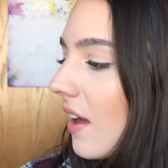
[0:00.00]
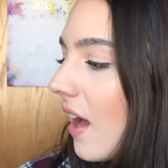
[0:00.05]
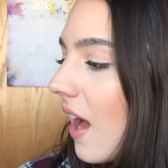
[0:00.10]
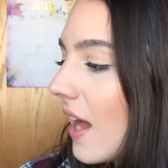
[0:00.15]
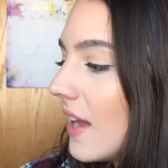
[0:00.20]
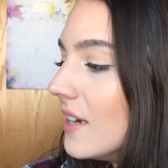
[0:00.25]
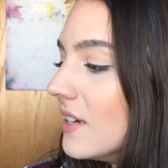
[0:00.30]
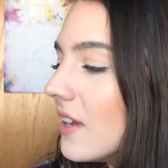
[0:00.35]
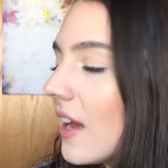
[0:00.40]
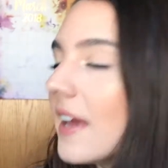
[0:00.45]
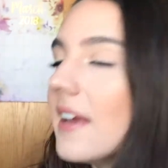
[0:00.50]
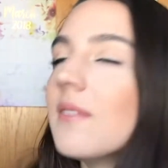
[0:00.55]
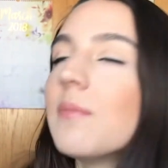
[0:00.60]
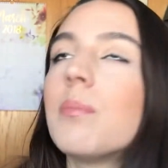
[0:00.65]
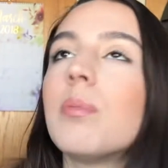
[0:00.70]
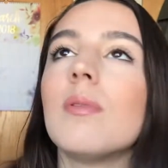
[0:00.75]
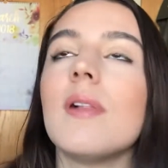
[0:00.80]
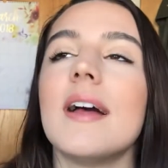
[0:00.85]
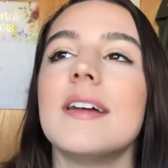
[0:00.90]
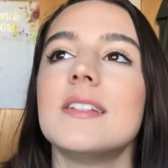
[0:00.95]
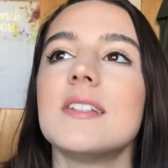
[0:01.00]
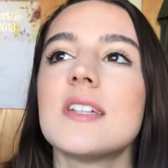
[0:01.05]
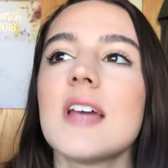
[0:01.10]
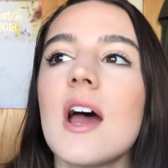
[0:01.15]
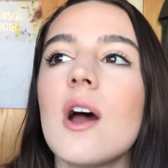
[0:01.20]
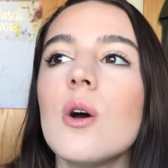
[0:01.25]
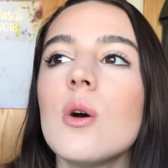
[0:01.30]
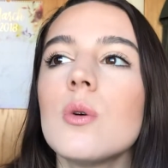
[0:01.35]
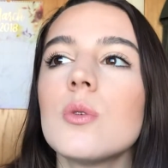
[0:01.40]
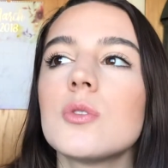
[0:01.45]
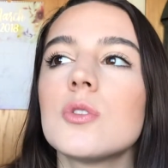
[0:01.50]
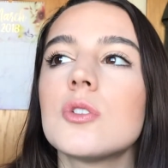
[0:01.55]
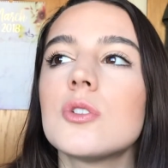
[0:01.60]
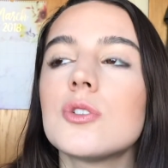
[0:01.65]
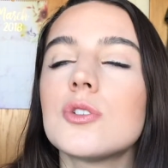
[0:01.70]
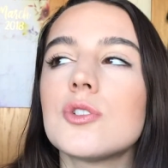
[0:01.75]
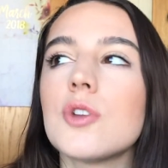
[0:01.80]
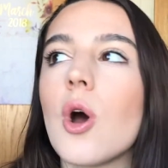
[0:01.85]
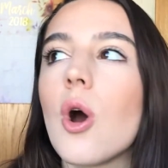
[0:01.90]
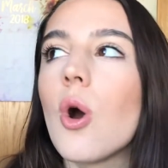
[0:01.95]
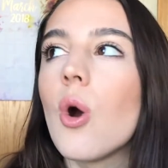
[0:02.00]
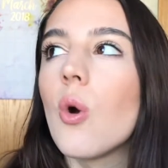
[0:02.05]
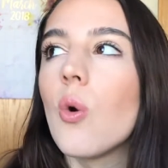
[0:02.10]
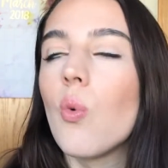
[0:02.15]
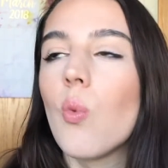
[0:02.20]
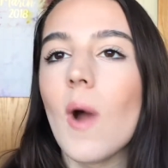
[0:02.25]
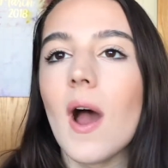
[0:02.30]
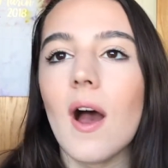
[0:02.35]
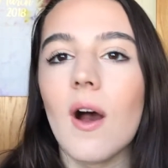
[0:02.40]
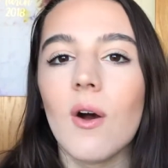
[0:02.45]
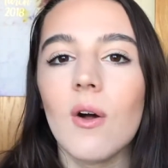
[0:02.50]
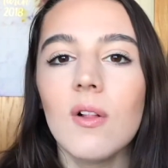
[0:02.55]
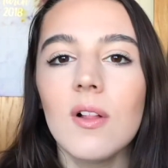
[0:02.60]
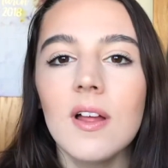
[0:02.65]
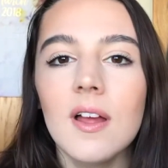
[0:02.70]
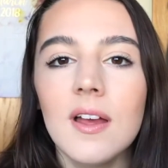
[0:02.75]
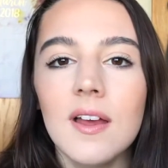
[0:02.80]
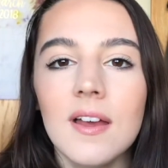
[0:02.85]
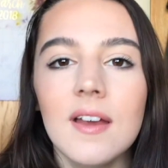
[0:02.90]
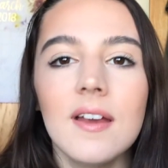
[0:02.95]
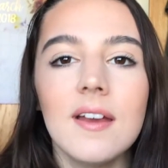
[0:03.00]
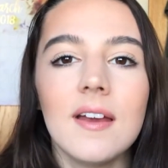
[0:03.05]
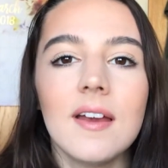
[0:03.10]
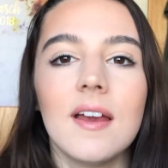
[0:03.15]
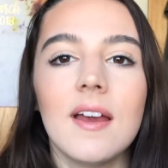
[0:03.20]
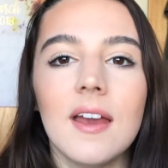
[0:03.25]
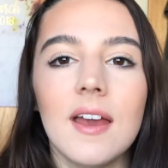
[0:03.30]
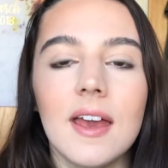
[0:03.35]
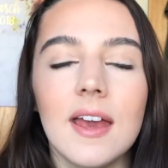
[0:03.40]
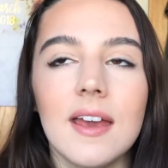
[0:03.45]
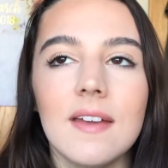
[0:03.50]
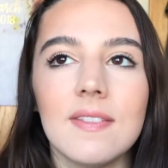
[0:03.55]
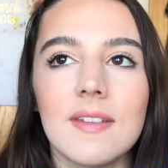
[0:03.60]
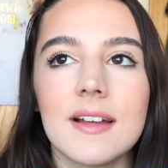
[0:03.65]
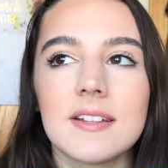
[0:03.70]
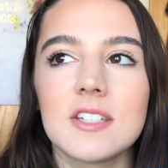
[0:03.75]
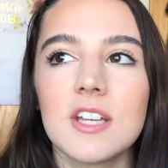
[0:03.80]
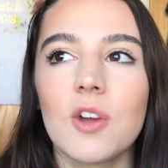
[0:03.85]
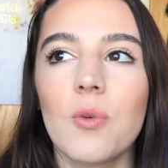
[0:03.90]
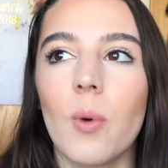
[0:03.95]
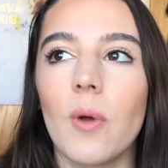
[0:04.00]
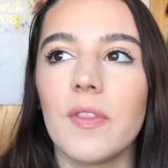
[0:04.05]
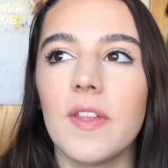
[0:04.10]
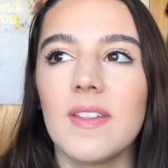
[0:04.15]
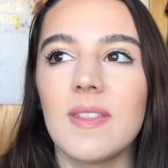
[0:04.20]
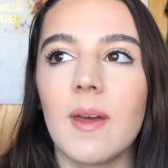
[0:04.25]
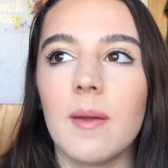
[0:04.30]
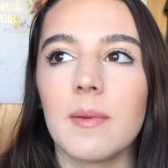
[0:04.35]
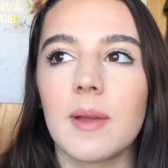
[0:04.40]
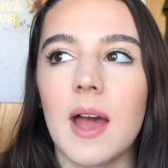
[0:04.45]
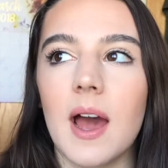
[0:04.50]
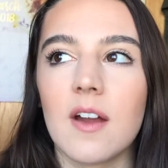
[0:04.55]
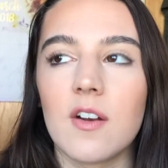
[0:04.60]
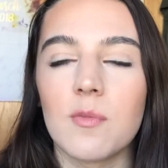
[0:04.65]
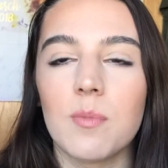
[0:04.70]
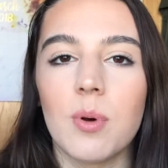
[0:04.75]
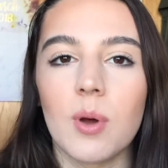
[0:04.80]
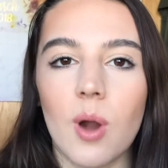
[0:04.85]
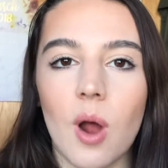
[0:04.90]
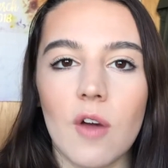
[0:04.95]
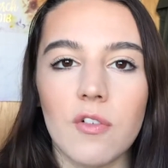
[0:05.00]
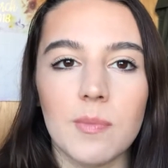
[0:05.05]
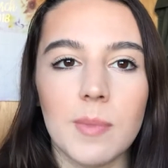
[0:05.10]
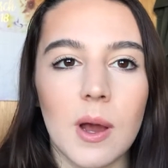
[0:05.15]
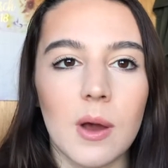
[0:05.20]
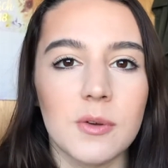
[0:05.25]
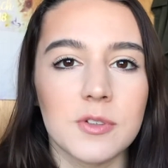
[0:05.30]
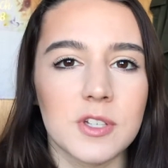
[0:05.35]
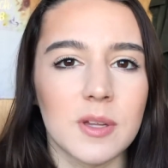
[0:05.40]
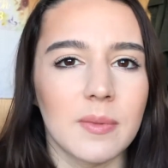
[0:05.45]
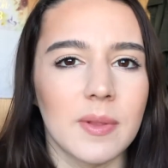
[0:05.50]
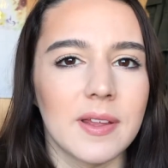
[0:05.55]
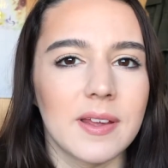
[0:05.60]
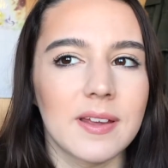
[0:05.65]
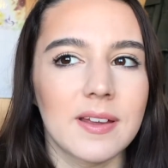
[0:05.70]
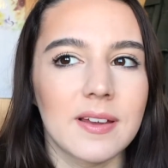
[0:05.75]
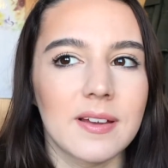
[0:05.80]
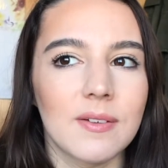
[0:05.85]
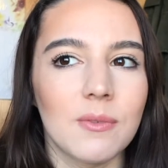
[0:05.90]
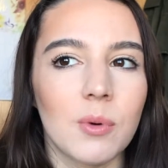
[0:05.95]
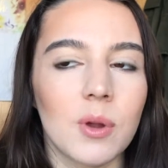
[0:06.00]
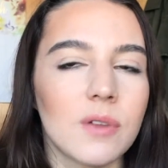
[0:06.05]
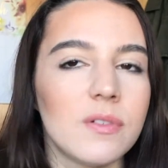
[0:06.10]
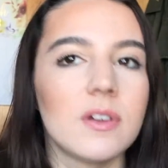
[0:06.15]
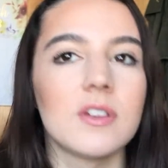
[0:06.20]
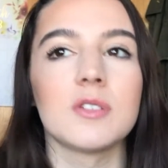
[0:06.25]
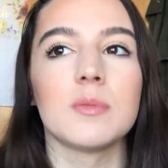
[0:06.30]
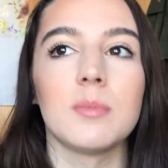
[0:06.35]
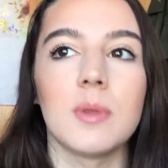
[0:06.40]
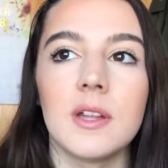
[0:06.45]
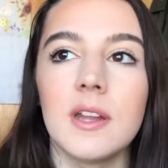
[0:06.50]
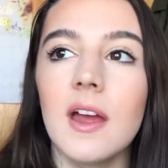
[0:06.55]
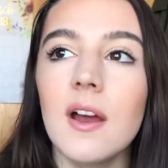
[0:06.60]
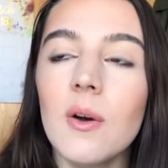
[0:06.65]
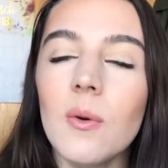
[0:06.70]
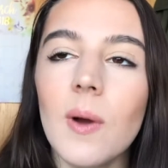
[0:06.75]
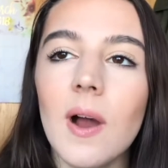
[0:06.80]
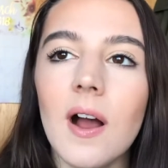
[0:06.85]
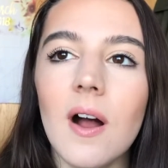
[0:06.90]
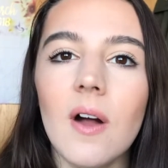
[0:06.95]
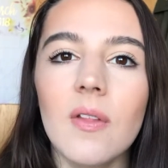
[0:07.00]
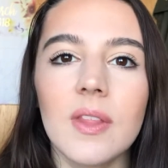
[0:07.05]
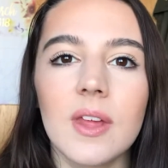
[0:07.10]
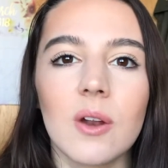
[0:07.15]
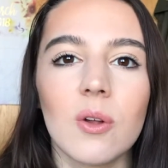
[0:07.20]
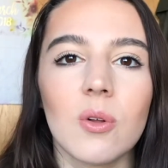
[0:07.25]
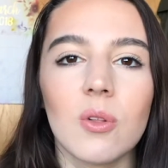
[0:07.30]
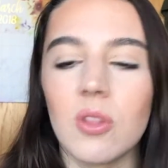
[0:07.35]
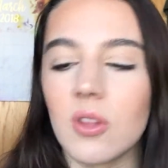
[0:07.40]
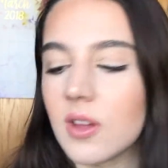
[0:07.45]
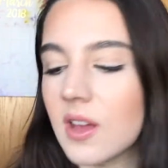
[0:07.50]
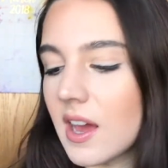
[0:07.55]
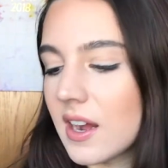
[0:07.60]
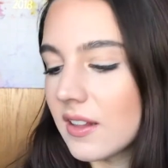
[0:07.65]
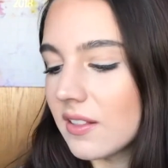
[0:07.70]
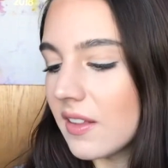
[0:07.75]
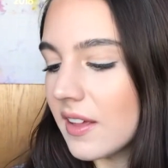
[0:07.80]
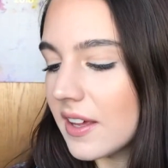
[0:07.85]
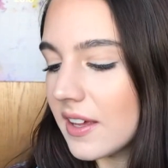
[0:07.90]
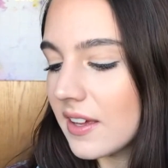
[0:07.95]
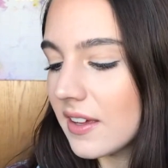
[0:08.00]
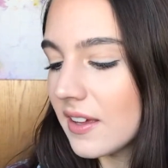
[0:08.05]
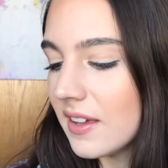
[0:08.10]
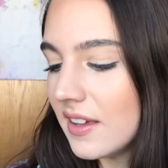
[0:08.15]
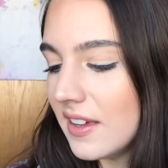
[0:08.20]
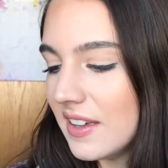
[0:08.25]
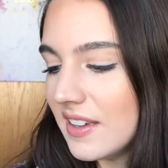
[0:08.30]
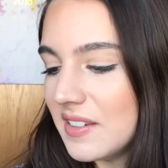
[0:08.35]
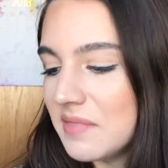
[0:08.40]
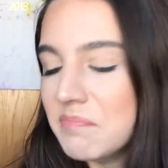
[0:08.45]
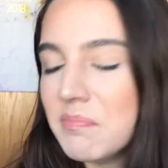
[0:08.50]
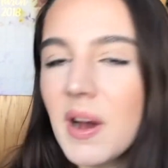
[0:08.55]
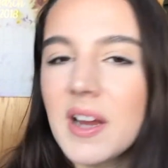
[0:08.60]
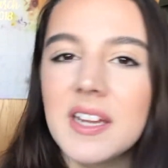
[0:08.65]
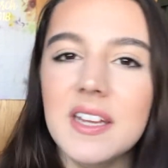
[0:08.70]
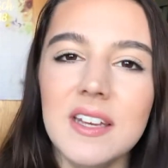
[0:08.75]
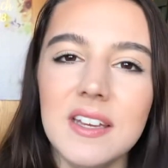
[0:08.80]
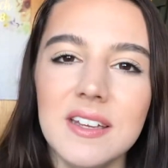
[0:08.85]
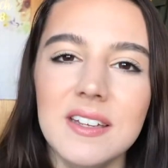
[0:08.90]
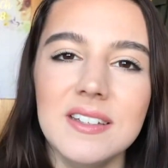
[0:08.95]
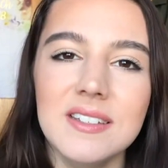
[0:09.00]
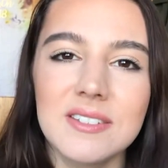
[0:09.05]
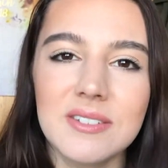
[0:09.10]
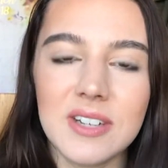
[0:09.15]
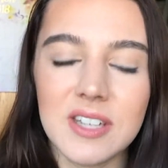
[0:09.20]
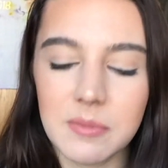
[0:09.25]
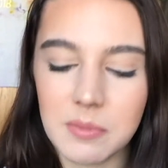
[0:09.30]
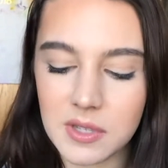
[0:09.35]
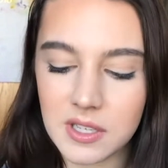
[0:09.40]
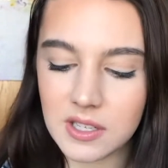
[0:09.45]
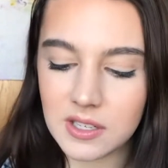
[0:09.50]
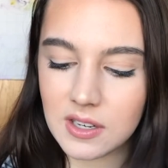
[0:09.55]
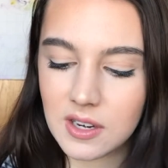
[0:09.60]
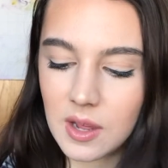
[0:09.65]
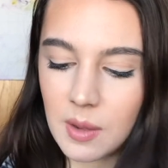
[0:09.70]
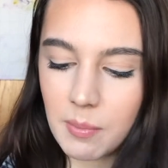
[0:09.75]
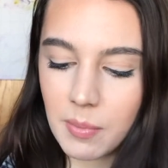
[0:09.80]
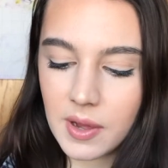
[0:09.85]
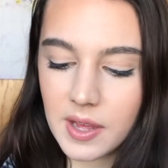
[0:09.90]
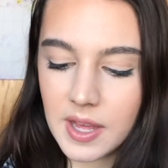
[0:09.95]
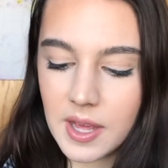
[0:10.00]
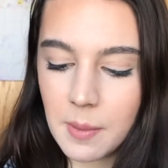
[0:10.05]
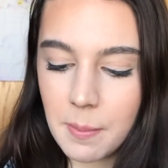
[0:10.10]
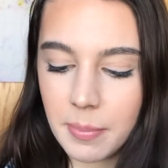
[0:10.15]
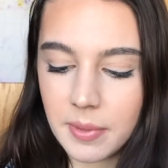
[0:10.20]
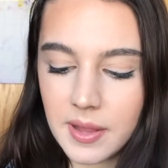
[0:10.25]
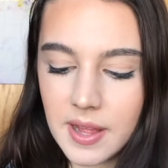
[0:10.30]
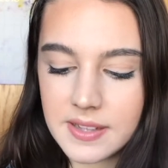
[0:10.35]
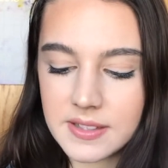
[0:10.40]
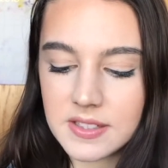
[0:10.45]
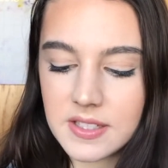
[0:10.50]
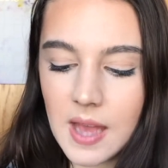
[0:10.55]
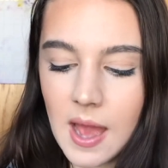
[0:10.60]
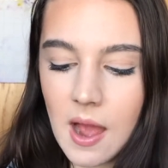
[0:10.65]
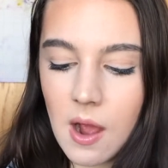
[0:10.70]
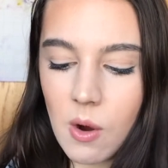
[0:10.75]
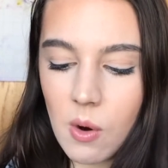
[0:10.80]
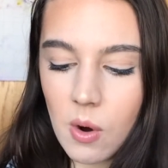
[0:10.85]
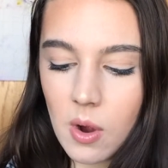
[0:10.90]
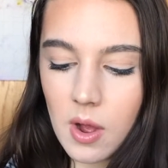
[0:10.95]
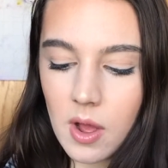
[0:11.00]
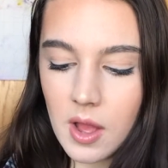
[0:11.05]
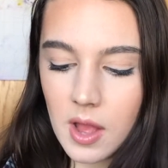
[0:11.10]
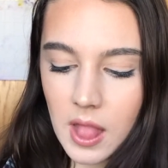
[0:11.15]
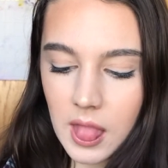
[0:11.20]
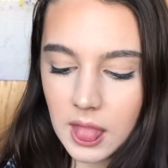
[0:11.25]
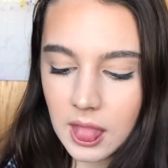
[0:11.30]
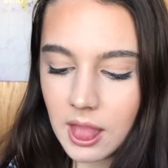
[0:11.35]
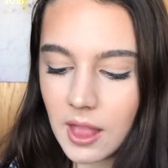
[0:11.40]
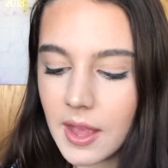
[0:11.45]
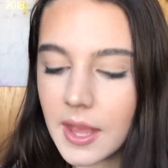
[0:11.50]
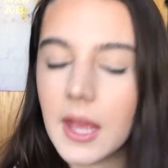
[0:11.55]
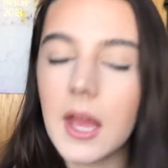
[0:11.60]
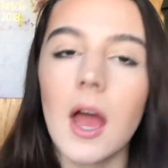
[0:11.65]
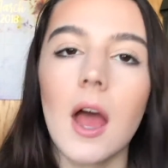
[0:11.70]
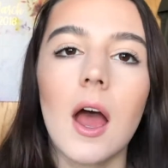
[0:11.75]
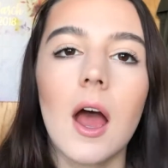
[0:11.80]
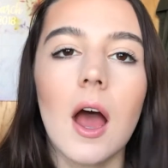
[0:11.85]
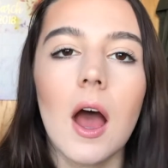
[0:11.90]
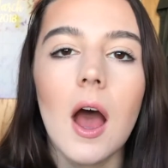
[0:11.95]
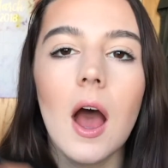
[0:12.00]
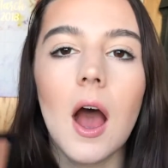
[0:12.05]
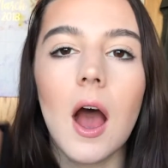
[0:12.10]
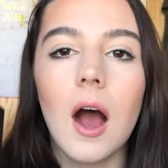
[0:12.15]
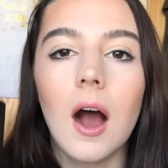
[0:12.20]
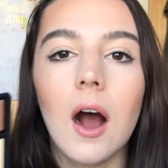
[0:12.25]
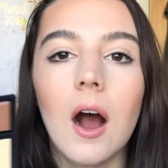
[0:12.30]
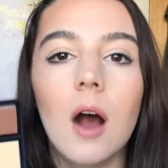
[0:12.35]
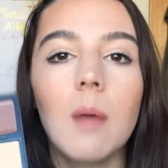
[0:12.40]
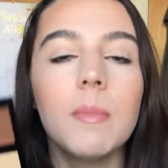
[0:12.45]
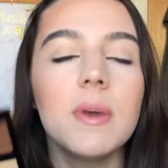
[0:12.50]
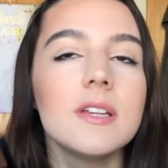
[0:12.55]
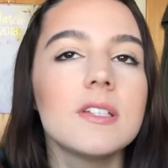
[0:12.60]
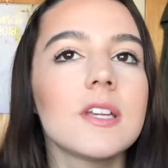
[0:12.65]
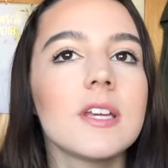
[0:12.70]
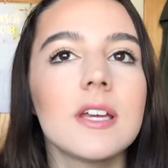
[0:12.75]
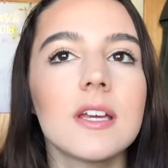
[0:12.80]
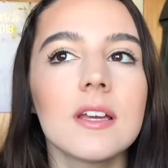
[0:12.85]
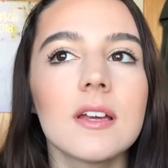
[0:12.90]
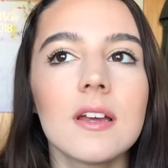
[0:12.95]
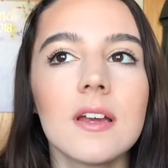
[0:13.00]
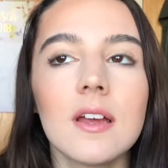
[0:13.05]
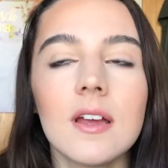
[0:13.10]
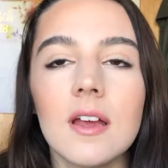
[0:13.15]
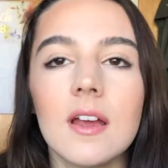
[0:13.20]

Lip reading: It blends out so well, and that's like one thing that I'm kind of put off about, is I'm like, what if it doesn't blend out well, and then it'll look kind of like muddy, you know what I mean? But it blends out like amazing.